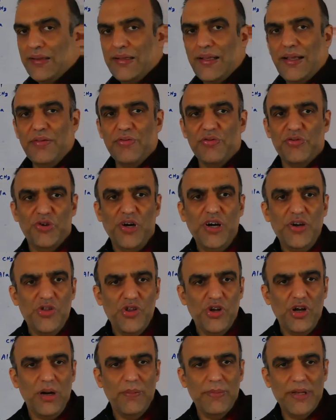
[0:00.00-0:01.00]
the
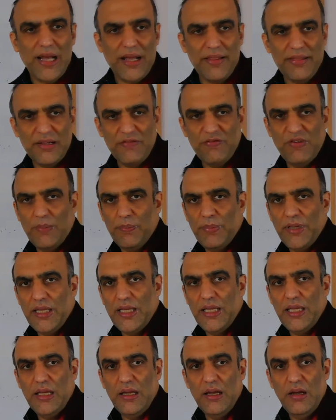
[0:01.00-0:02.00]
structural amino acid will
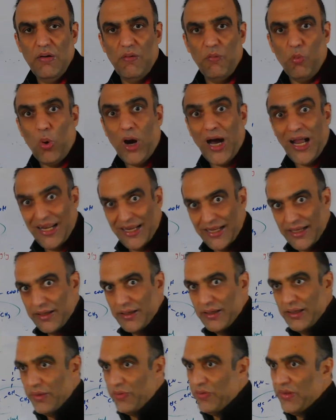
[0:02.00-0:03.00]
be valine.
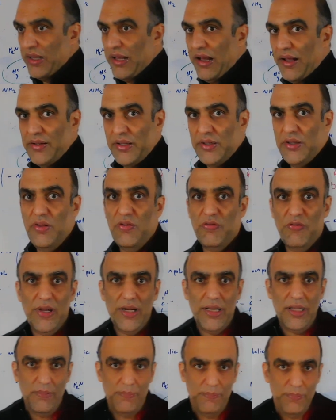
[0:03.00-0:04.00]
And this is
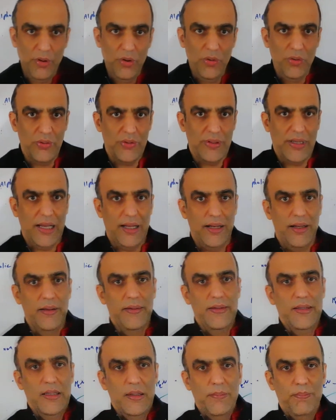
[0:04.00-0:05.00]
very important
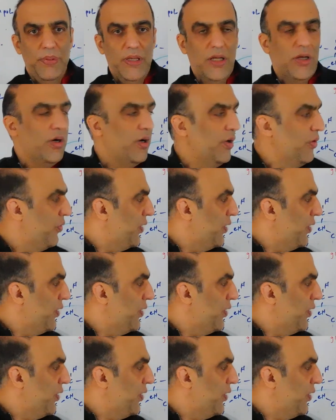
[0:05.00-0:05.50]
because